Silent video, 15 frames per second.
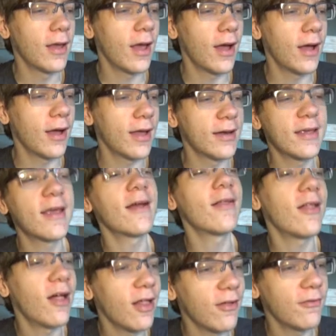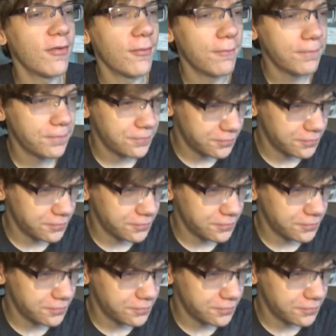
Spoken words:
and kill all